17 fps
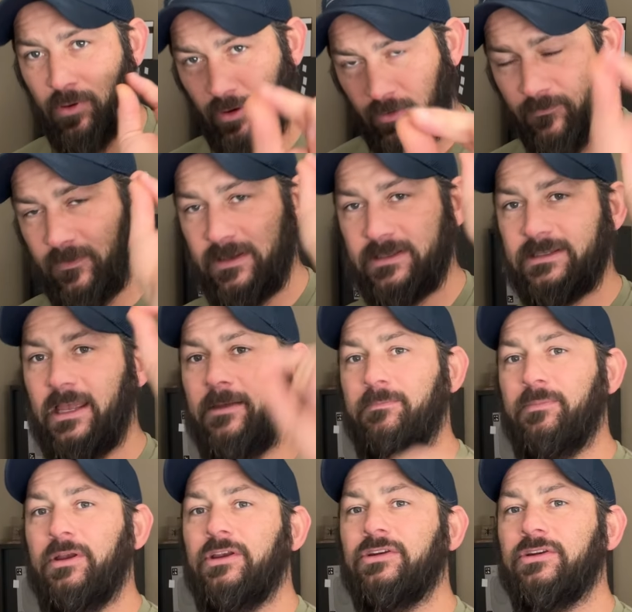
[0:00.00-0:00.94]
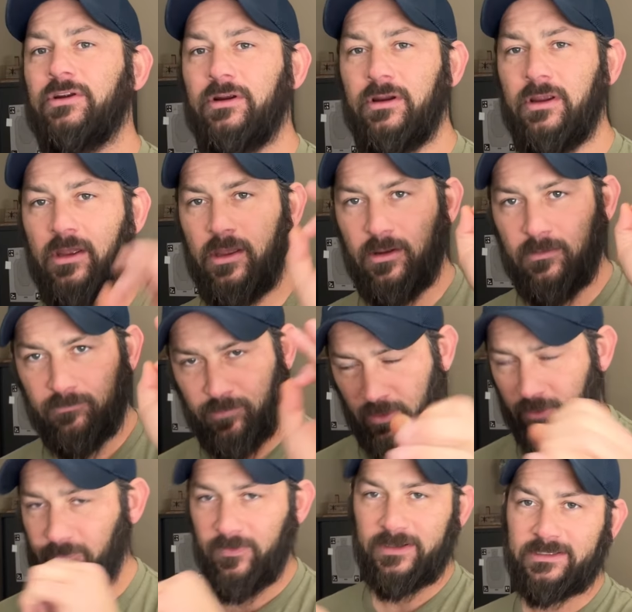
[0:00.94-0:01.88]
perfect sight picture,
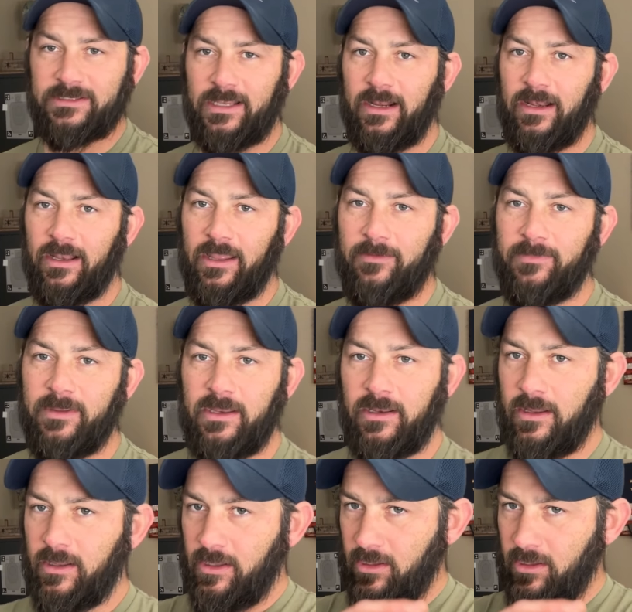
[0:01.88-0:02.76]
perfect sight alignment,